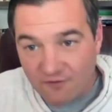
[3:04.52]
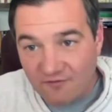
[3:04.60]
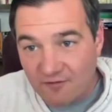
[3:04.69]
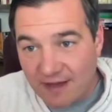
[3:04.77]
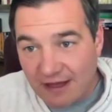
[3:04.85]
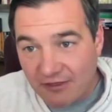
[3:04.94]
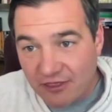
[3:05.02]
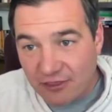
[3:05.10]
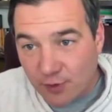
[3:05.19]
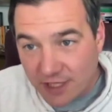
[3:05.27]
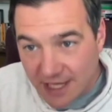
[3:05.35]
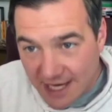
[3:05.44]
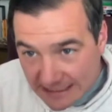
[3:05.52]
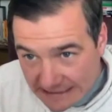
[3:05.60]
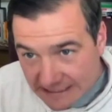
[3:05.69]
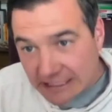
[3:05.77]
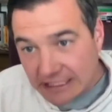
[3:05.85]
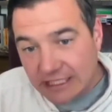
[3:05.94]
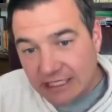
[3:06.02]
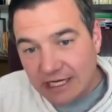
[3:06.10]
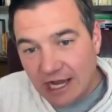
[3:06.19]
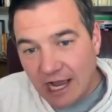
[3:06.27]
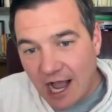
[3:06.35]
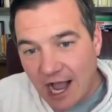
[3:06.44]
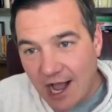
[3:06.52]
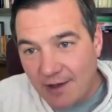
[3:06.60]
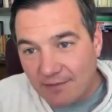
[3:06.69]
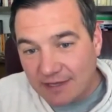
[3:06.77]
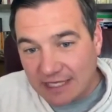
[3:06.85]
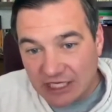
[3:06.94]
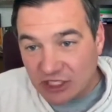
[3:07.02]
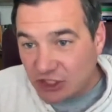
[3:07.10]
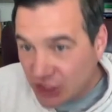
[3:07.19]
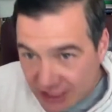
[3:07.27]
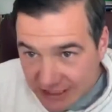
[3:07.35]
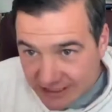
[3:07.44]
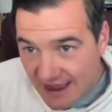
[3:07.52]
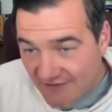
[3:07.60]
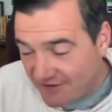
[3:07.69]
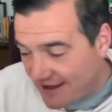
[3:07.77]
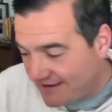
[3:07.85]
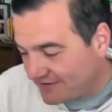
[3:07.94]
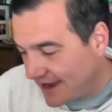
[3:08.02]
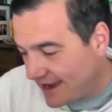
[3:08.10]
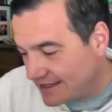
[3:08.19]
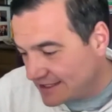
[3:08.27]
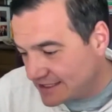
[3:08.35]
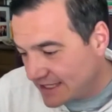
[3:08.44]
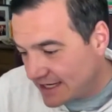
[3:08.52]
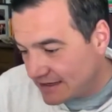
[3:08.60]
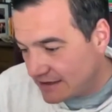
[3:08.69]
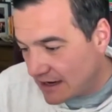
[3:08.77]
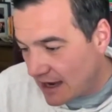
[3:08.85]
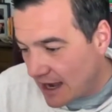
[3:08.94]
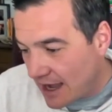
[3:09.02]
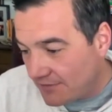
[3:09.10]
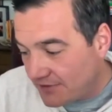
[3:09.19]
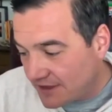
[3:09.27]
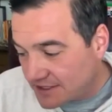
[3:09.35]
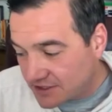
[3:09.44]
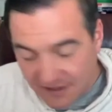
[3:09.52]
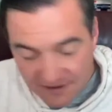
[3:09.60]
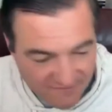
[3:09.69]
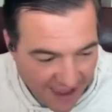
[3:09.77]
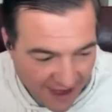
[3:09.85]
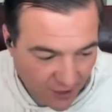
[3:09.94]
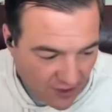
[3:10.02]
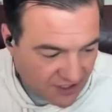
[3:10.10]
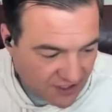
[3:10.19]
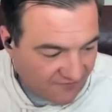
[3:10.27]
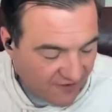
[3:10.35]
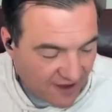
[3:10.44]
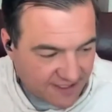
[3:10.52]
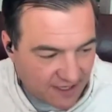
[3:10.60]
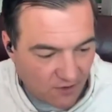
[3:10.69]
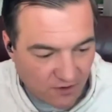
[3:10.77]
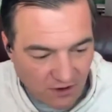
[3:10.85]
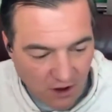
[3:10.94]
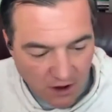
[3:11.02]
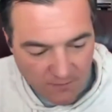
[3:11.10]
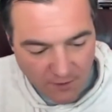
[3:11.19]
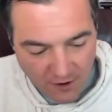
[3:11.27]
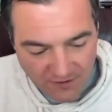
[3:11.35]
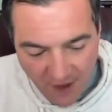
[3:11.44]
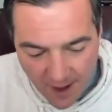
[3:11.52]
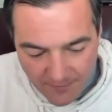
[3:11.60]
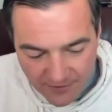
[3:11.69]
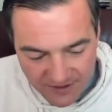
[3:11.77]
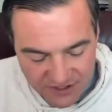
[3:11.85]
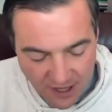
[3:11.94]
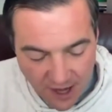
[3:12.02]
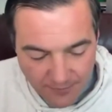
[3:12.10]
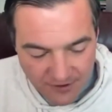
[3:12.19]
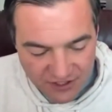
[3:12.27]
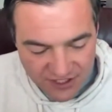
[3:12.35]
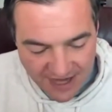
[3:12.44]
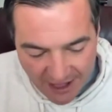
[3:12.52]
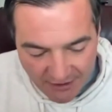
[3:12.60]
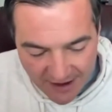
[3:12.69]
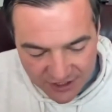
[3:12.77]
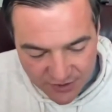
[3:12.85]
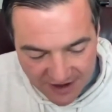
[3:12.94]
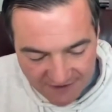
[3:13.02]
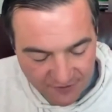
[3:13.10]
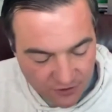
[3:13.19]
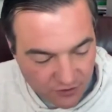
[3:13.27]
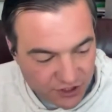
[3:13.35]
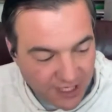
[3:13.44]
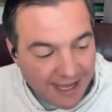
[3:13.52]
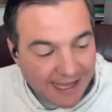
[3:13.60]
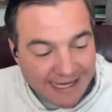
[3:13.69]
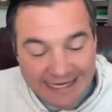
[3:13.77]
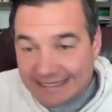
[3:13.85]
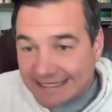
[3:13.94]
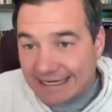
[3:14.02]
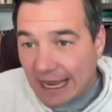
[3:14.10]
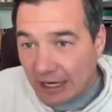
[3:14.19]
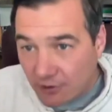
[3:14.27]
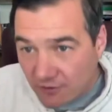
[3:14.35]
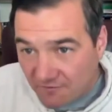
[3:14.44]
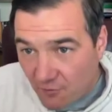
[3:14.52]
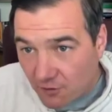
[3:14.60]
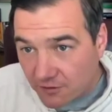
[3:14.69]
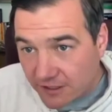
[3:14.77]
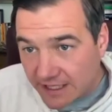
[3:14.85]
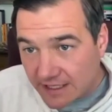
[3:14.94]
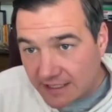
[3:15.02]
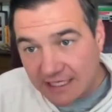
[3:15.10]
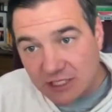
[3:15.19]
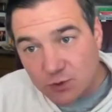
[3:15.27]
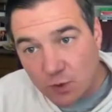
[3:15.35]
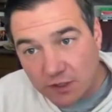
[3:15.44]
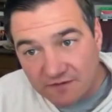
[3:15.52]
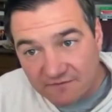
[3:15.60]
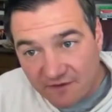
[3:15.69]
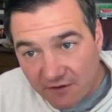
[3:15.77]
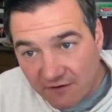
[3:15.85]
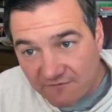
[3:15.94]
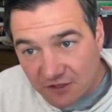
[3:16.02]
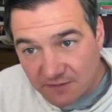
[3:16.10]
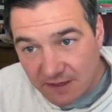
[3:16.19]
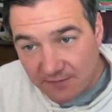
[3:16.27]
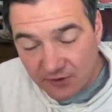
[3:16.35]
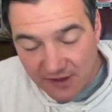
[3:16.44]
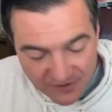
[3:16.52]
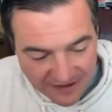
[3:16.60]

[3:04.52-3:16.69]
of about 3 days. He just left Afghanistan. These are the evacuation flights that are part of Operation Allies Refuge. He did not go to Fort Lee. He's one of the very first people that